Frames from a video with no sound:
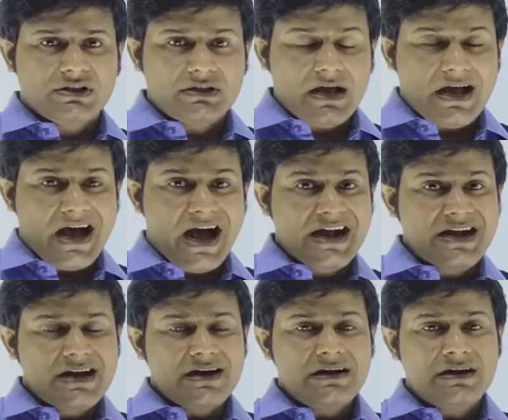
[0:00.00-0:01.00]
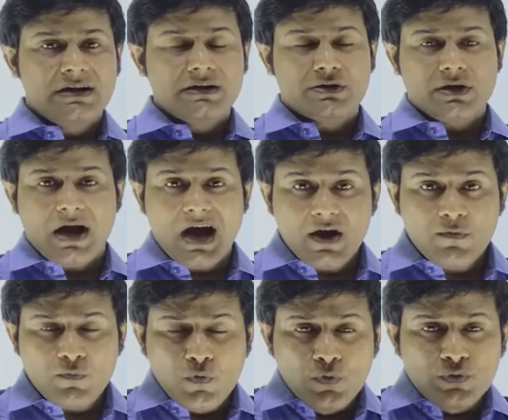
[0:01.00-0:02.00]
hunger or
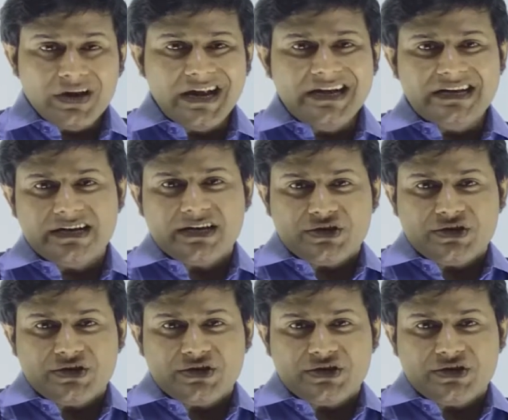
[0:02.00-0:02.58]
food related